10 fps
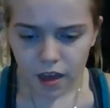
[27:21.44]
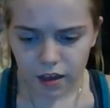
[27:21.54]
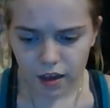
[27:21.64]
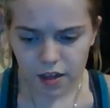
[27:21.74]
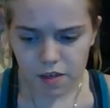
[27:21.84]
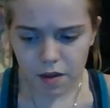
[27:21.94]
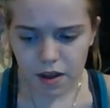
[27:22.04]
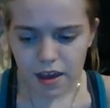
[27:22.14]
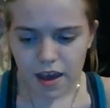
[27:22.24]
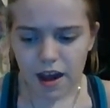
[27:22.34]
Yeah, that's about
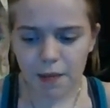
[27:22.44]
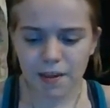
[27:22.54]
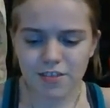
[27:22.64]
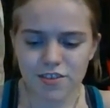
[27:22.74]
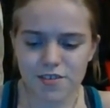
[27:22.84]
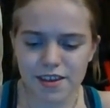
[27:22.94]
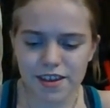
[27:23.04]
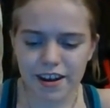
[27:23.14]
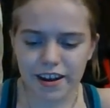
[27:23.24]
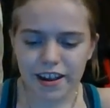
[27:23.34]
it. I'm like, junior
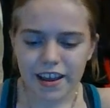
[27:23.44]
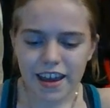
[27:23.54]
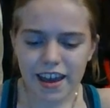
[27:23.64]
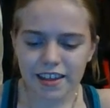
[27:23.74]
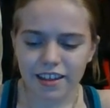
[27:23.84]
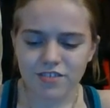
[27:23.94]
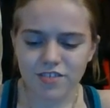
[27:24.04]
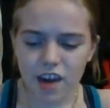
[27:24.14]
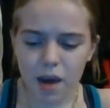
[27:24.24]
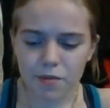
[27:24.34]
year, English,
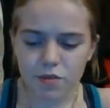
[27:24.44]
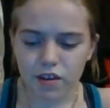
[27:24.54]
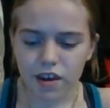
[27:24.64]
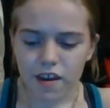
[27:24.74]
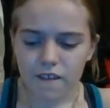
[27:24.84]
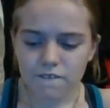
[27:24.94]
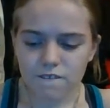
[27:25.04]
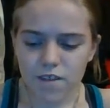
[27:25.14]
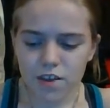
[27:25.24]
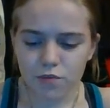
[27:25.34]
geometry,
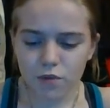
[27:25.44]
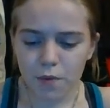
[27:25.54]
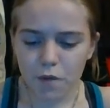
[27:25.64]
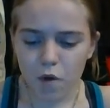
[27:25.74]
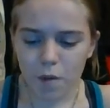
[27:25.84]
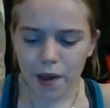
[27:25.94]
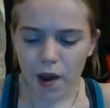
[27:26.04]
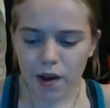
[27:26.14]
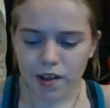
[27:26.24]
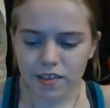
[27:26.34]
visual performing
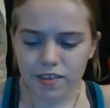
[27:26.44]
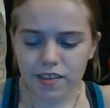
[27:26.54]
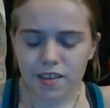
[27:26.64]
arts.